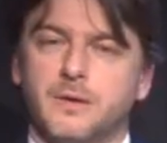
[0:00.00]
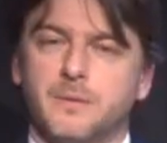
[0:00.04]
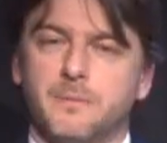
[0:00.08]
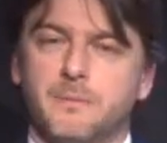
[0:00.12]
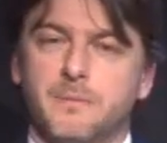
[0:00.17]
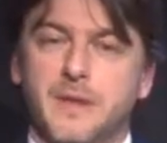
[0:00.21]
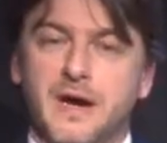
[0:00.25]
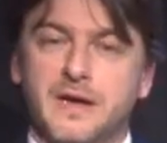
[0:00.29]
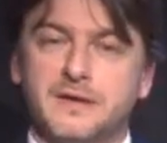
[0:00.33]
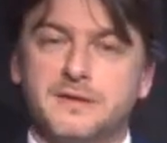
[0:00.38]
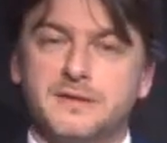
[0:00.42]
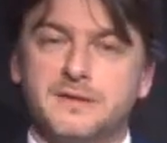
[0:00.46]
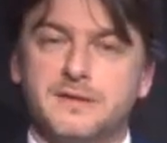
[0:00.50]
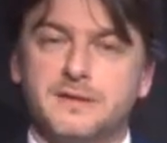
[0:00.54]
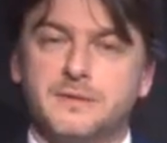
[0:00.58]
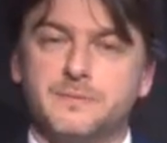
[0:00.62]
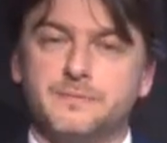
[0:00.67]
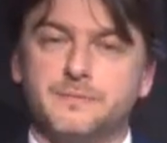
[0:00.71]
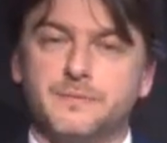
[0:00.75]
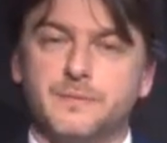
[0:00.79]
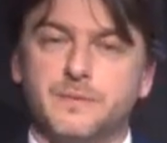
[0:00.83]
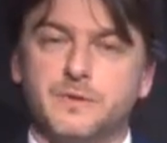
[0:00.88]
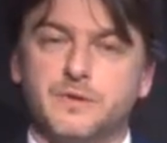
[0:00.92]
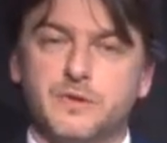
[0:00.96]
MICE,
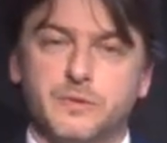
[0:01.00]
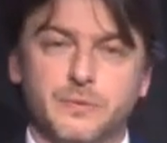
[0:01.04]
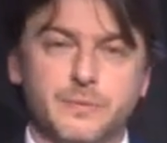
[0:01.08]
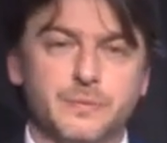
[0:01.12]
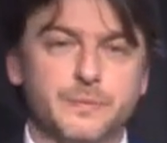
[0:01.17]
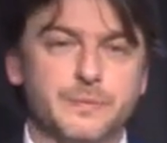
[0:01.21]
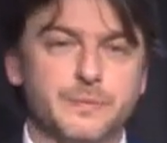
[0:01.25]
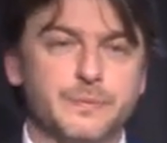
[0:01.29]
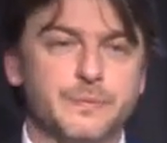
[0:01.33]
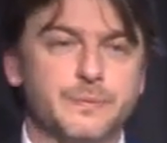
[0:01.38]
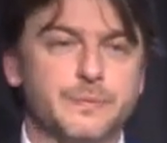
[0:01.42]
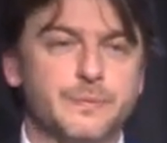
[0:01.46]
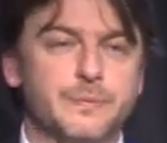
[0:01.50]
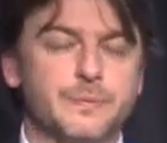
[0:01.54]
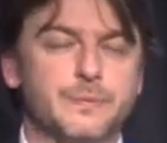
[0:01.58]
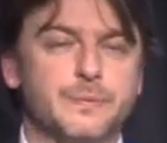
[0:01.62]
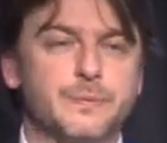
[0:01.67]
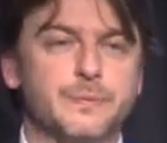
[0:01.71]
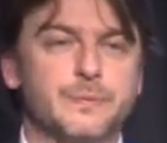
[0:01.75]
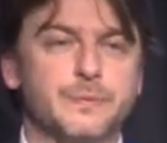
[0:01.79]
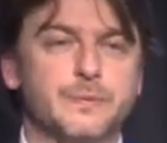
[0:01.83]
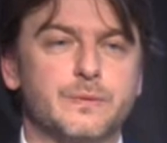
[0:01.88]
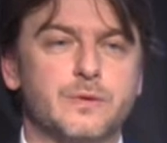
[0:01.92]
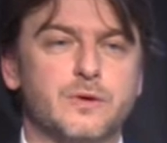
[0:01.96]
so
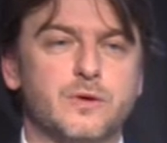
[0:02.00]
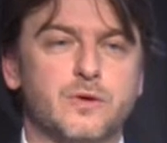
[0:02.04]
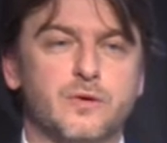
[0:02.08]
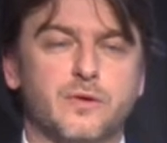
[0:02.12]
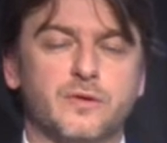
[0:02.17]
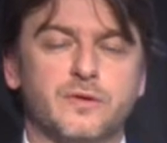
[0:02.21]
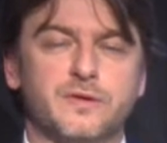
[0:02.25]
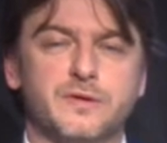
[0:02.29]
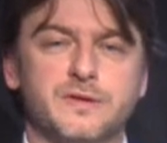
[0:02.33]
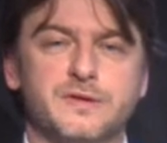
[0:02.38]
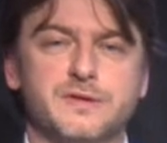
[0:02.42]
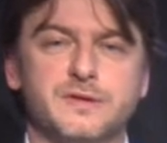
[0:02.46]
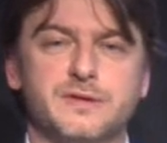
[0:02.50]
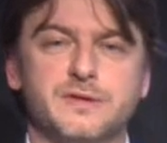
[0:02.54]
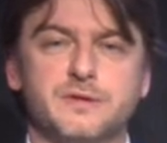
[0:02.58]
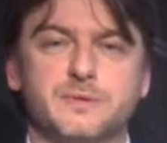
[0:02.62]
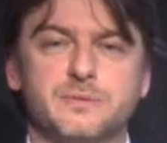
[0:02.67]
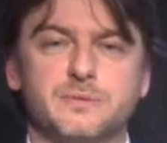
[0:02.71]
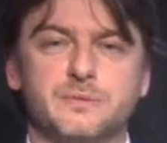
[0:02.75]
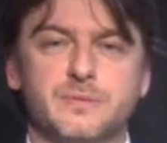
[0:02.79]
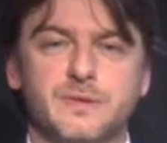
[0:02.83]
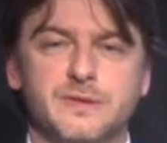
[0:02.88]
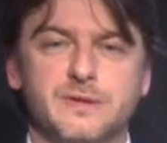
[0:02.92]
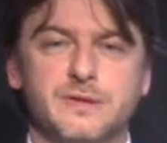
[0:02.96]
Congress
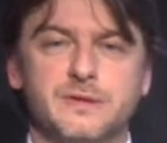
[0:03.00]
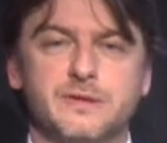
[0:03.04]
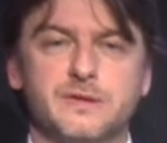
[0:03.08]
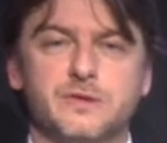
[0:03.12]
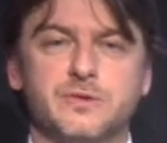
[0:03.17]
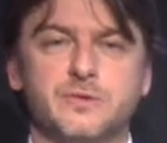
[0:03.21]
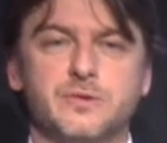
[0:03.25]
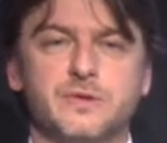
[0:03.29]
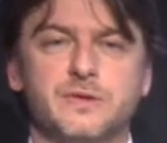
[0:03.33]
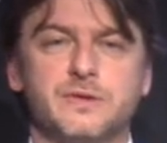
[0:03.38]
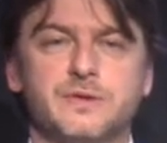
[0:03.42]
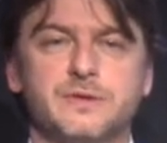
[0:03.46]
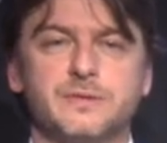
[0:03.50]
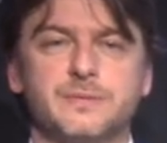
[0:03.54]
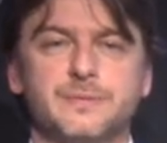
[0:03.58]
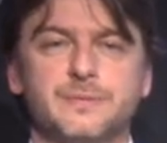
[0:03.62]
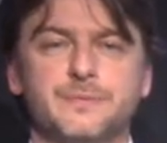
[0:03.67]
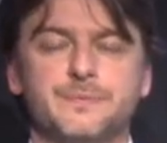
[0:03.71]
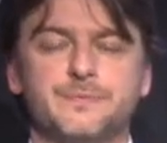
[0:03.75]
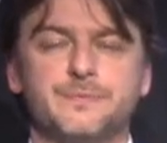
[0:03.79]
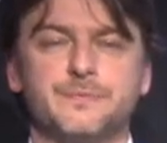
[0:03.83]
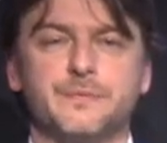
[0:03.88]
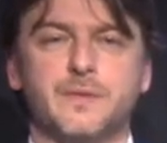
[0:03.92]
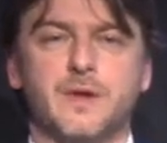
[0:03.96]
business tourism,
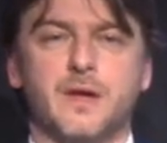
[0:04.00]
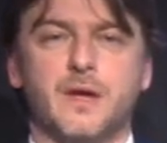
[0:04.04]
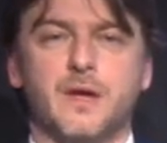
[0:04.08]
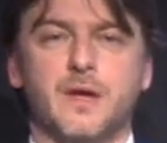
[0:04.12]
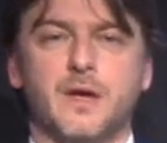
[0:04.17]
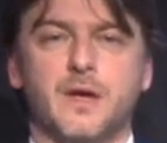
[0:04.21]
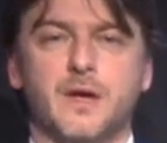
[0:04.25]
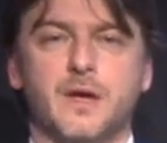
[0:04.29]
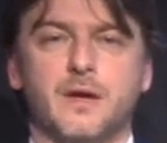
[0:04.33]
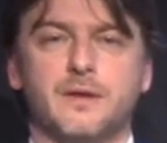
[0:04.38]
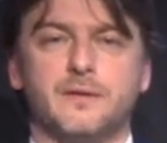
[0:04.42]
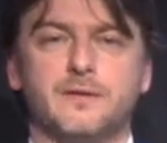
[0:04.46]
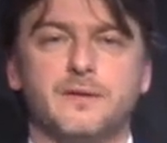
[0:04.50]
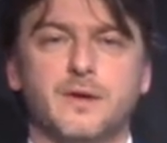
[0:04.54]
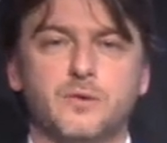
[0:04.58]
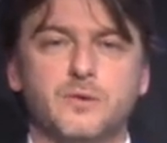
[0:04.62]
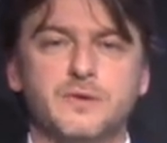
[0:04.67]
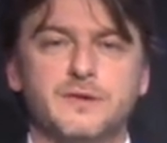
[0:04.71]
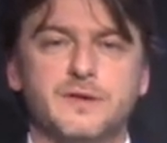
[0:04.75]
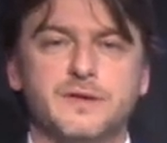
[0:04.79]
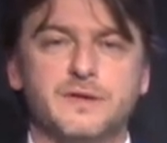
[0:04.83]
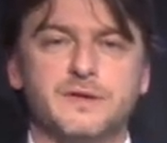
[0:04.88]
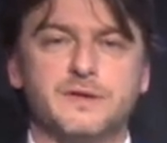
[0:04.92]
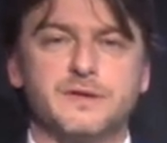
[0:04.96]

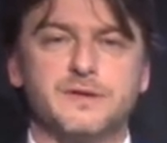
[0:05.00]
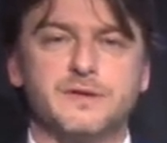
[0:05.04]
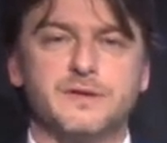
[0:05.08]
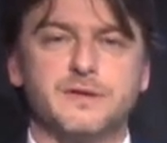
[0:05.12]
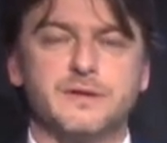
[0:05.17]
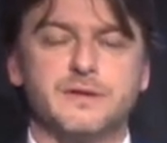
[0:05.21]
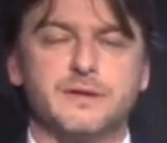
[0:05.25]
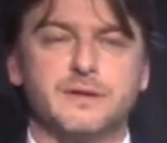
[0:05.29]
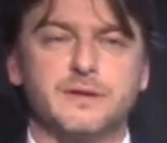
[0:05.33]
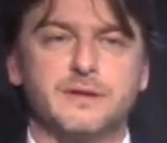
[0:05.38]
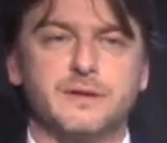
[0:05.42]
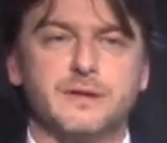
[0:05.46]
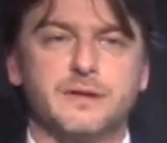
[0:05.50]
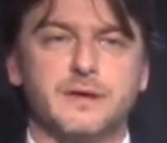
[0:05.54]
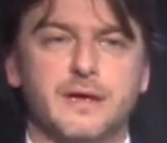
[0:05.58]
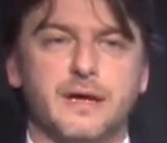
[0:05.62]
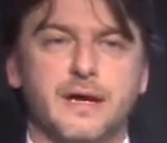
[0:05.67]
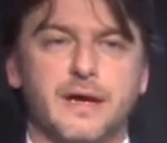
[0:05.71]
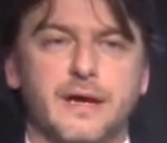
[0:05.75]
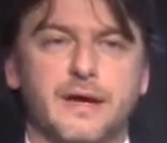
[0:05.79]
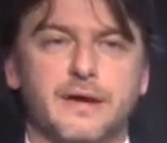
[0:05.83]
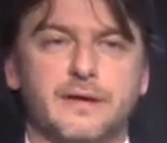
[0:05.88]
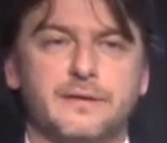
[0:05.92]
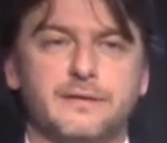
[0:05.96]
nautics,
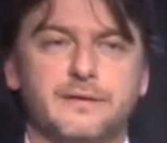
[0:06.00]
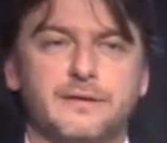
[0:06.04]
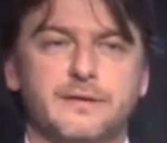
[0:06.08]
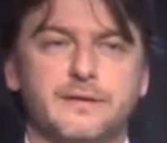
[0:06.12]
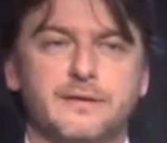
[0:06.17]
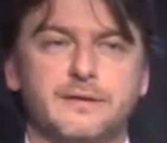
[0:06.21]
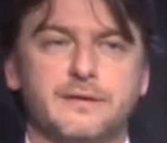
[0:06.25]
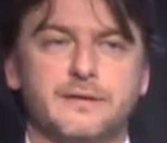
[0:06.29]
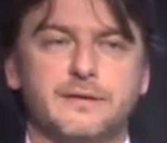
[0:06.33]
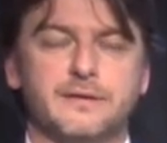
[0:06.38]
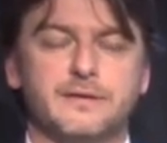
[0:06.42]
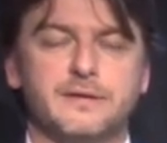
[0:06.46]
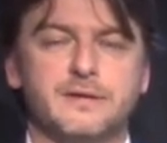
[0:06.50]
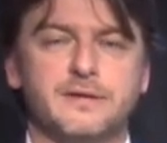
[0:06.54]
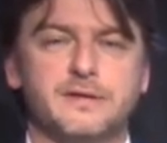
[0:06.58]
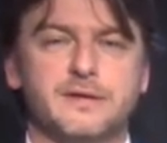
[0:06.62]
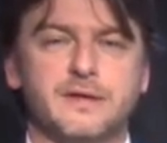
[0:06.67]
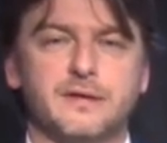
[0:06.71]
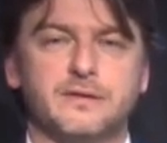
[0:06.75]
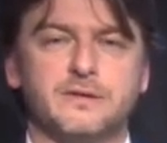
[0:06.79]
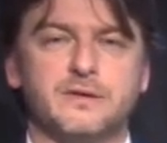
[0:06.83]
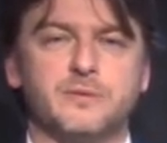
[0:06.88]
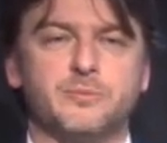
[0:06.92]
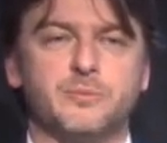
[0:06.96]
and these
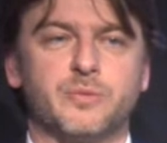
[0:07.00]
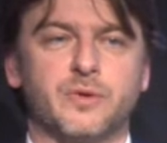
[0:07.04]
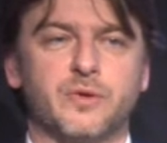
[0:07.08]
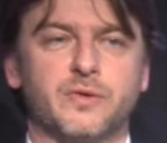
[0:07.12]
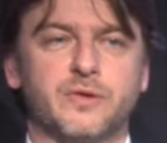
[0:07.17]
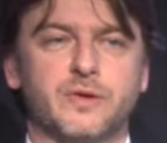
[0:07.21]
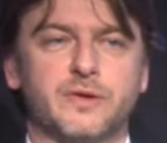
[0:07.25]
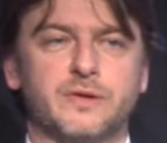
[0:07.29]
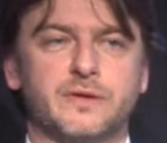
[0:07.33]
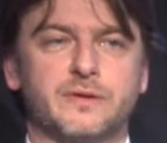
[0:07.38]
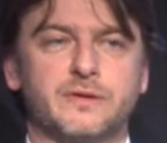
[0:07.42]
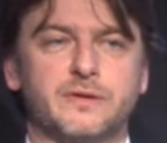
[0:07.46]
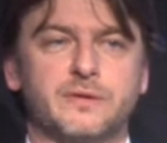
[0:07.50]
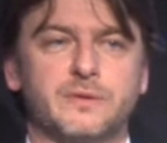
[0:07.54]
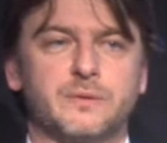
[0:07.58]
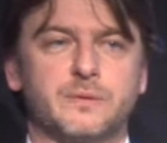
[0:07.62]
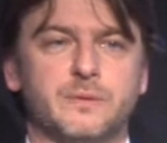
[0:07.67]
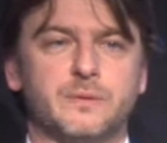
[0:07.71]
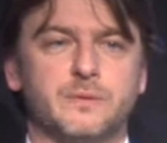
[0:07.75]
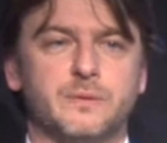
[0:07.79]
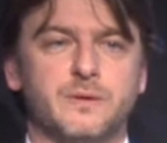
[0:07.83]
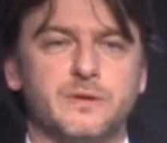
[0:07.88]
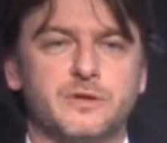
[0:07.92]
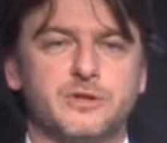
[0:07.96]
are the products
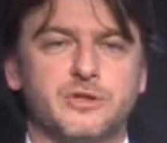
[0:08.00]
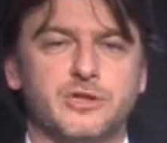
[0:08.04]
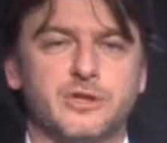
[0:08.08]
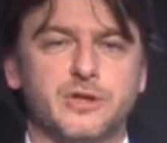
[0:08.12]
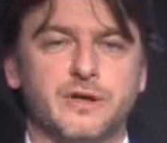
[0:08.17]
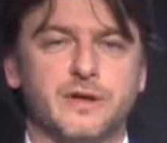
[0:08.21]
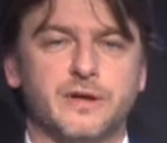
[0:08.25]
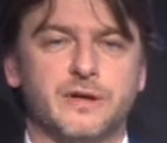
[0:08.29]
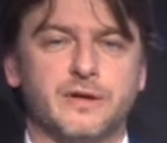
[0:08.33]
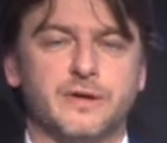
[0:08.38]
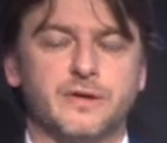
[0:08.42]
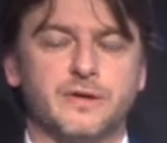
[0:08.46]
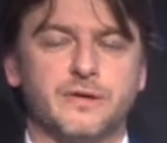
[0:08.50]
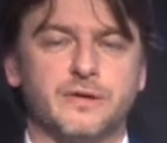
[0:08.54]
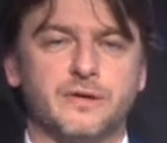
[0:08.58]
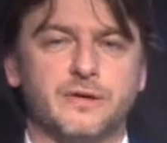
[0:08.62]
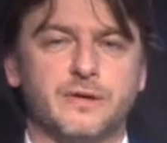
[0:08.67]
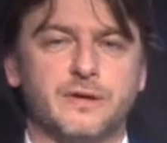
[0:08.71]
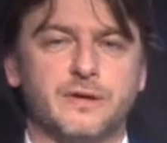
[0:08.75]
which are